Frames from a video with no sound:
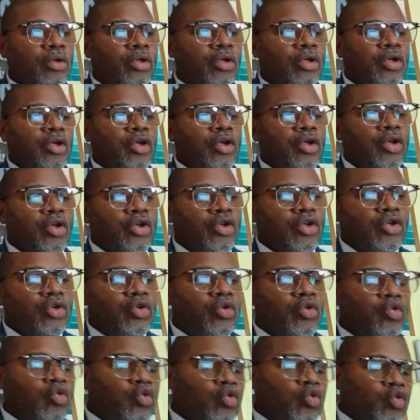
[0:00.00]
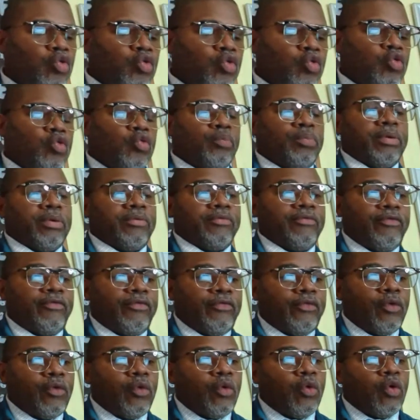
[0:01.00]
to
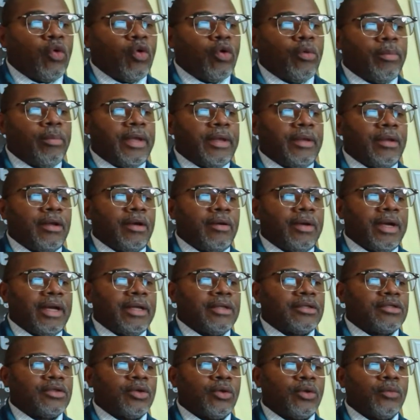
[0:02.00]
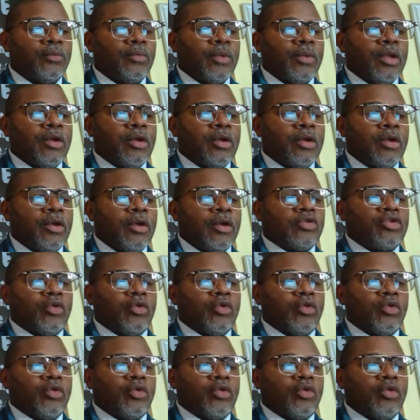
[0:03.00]
perform it. All right. So so he's
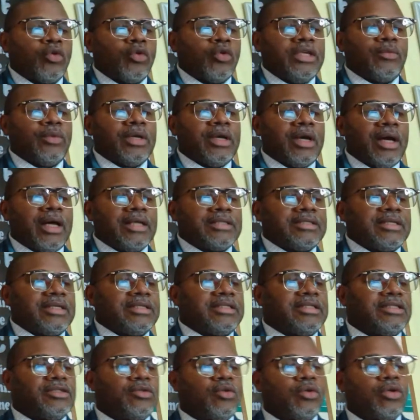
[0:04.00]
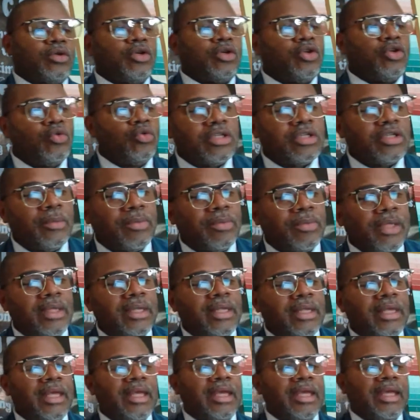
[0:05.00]
when God says he's going to do something,
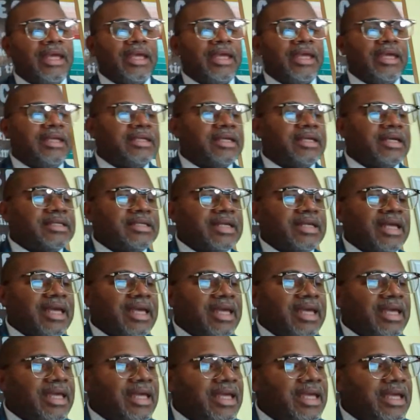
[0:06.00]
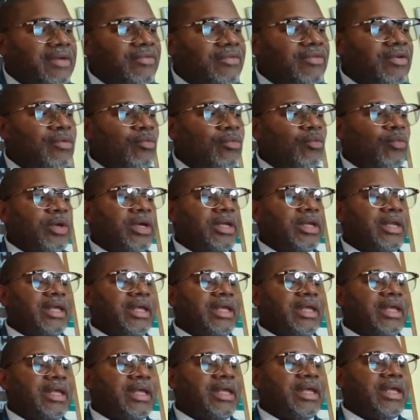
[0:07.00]
he does it, even when
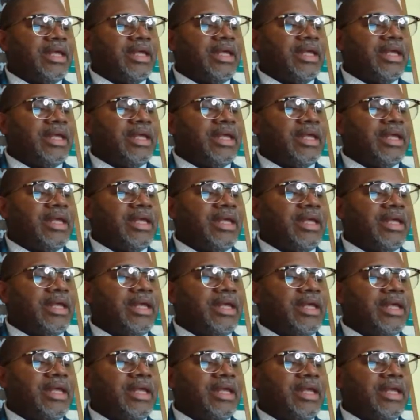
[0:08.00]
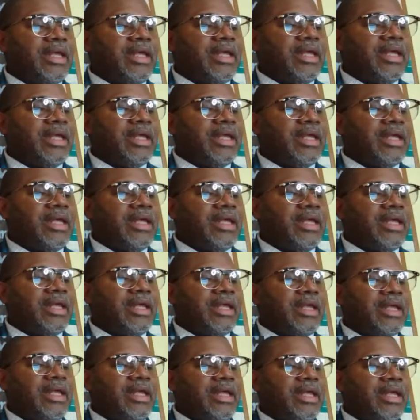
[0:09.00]
it seems impossible
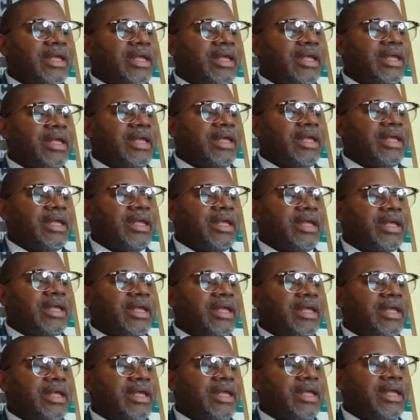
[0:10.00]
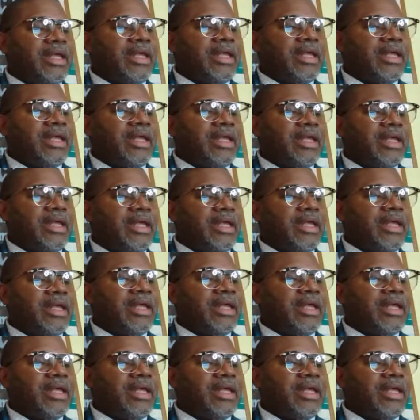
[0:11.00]
and, and something my bishop posted